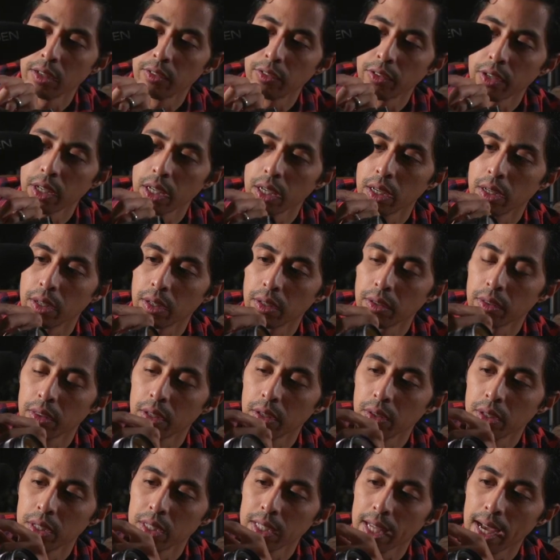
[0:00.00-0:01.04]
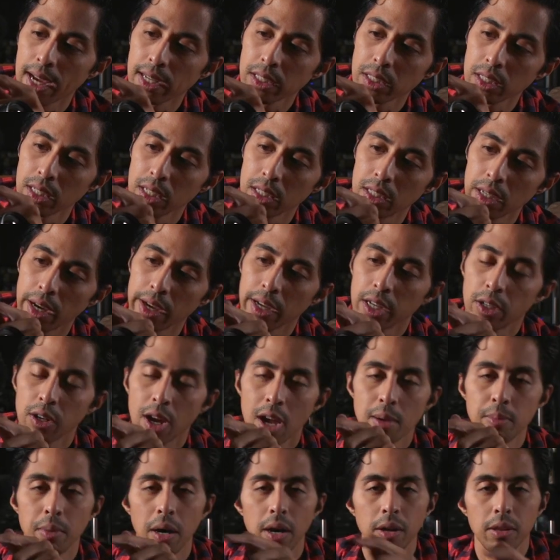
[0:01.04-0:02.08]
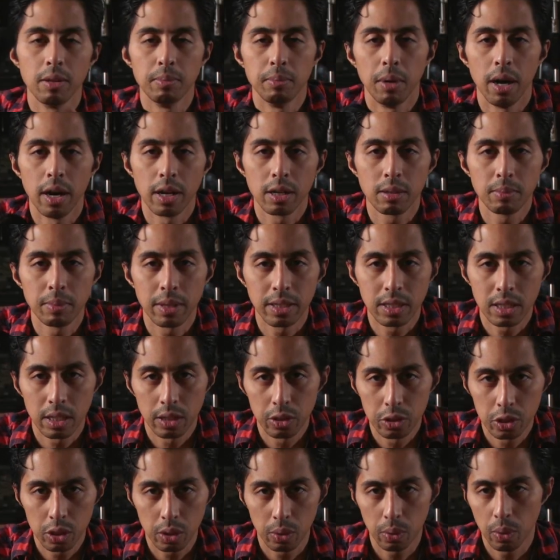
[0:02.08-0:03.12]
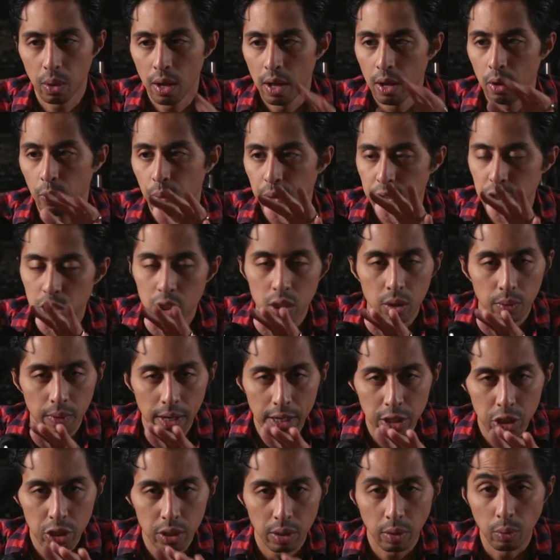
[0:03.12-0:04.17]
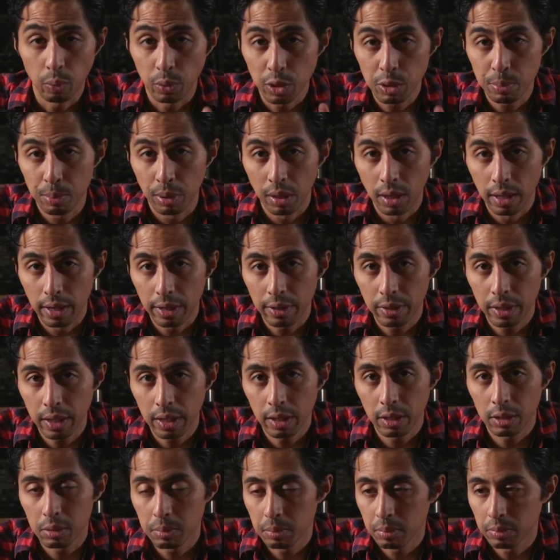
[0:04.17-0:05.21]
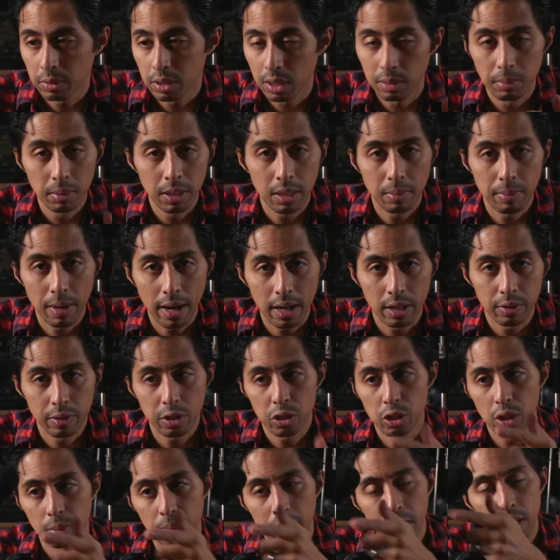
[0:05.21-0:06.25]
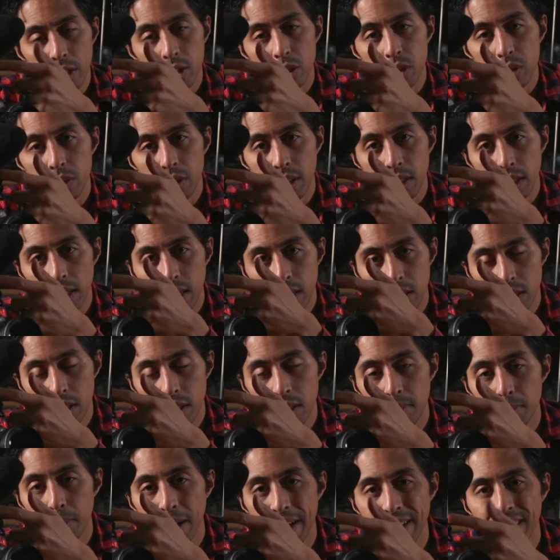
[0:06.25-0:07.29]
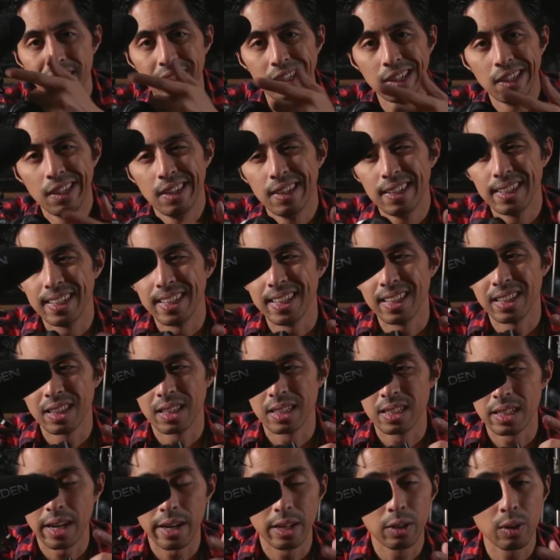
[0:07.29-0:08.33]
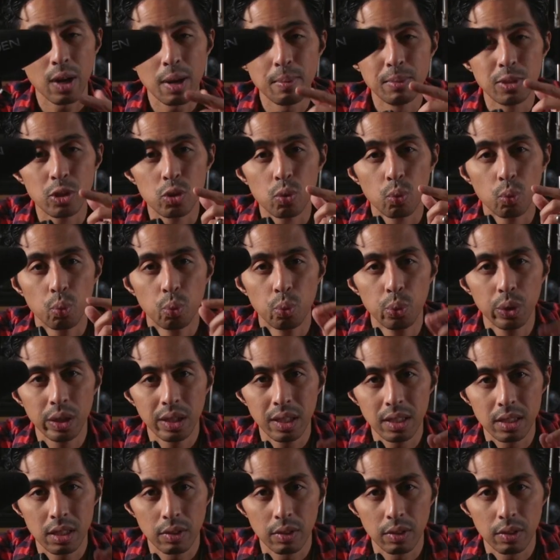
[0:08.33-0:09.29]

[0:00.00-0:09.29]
of here, there is actually a diagram on the bottom that tells you which direction and which polarity your AA battery should be inserted into the mic. The diagram is really